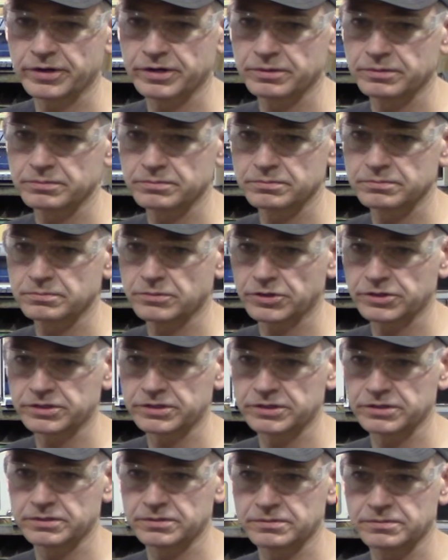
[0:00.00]
and
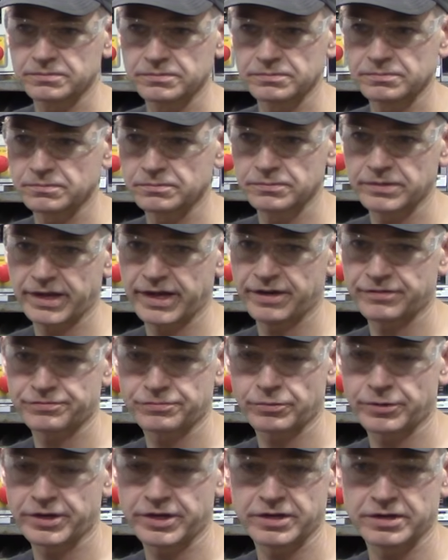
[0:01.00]
monkeyed
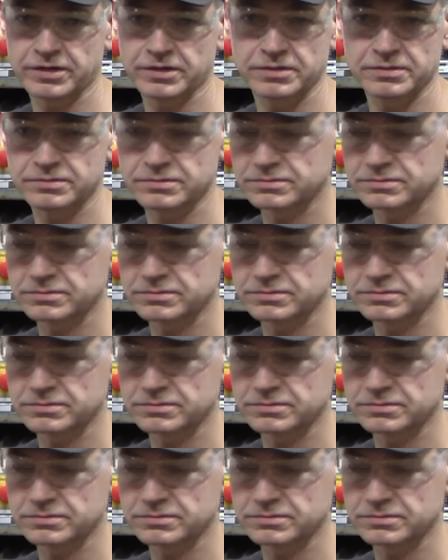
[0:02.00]
halfway to